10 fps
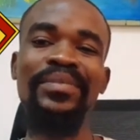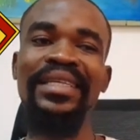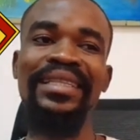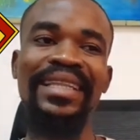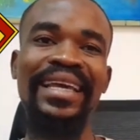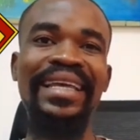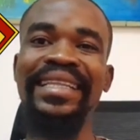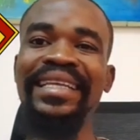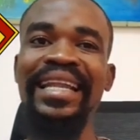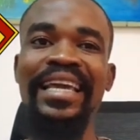in
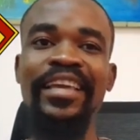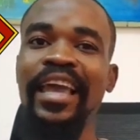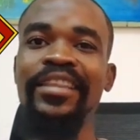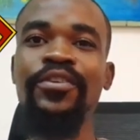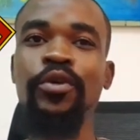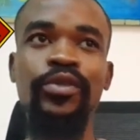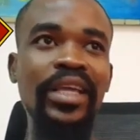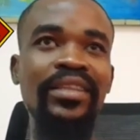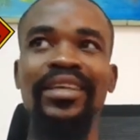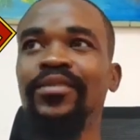any
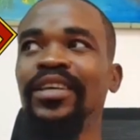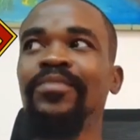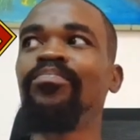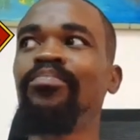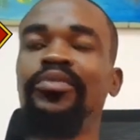content and then